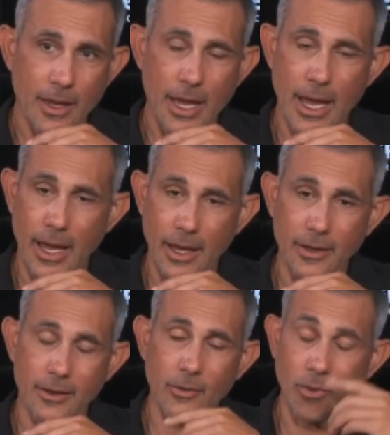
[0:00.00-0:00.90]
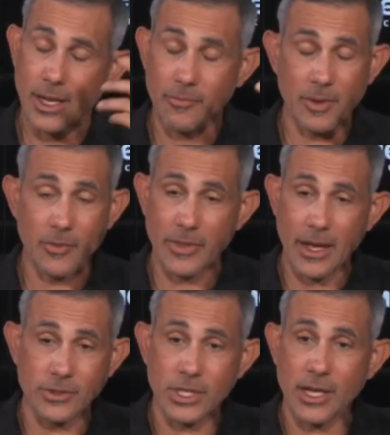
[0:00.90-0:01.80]
And we've been
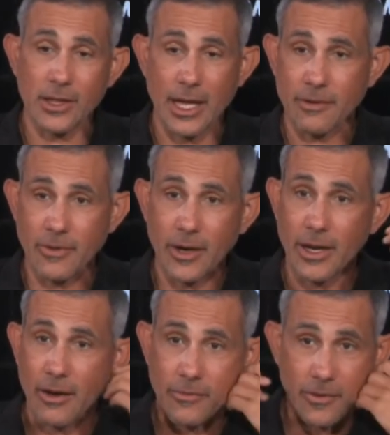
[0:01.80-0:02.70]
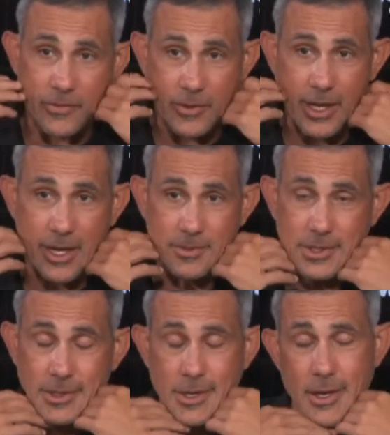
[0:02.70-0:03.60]
without Jay Gladden Vera now for a few
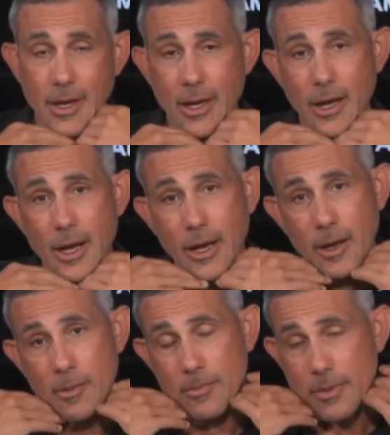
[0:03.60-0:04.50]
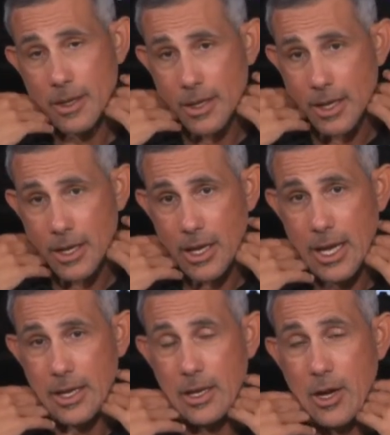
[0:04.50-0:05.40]
games.
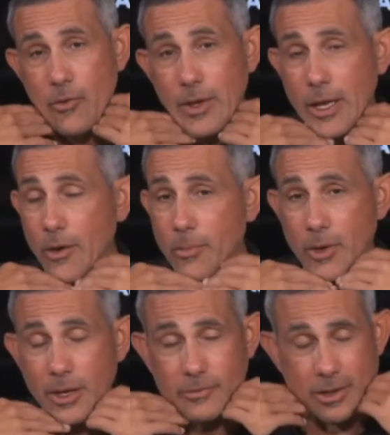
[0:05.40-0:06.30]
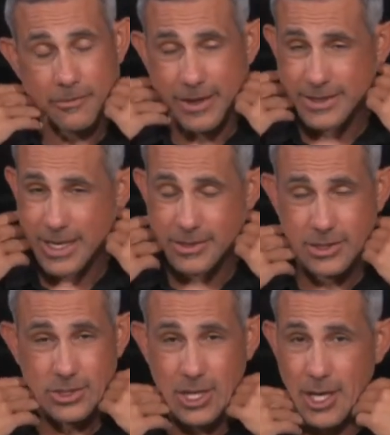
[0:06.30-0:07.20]
And Oviedo and Bodie have done a
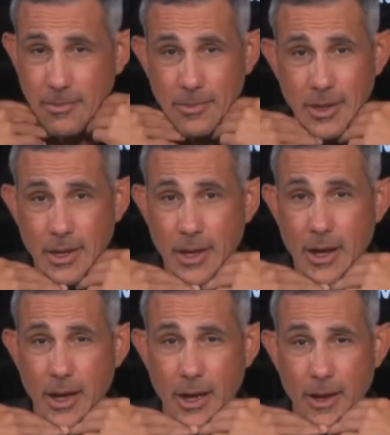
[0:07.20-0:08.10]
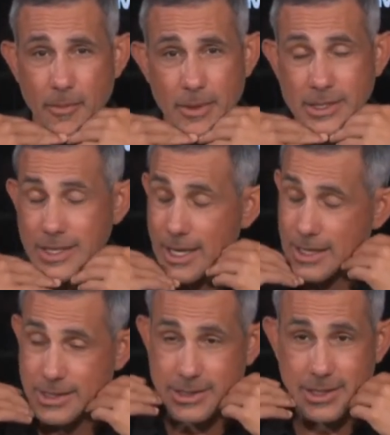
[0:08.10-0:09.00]
fantastic job. It's not
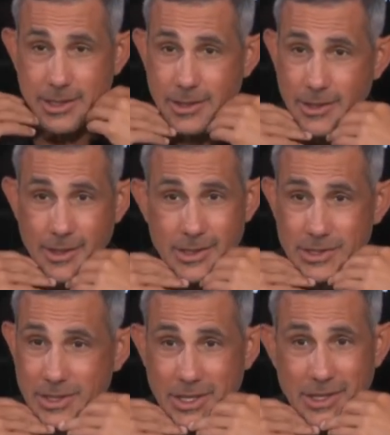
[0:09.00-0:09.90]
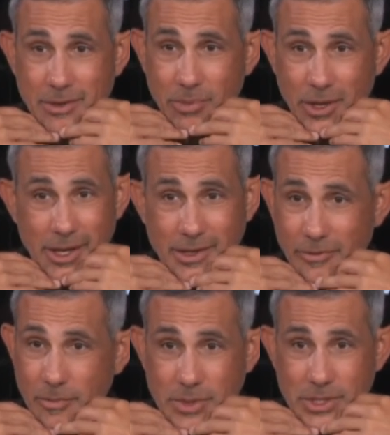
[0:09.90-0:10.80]
easy in this league to play a
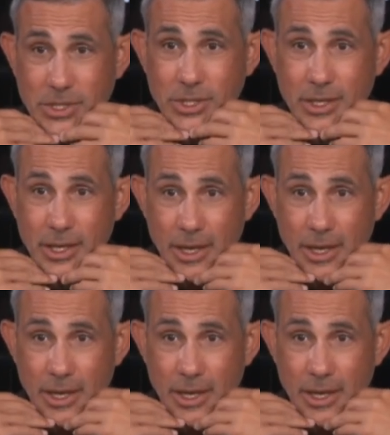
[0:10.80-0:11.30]
different position,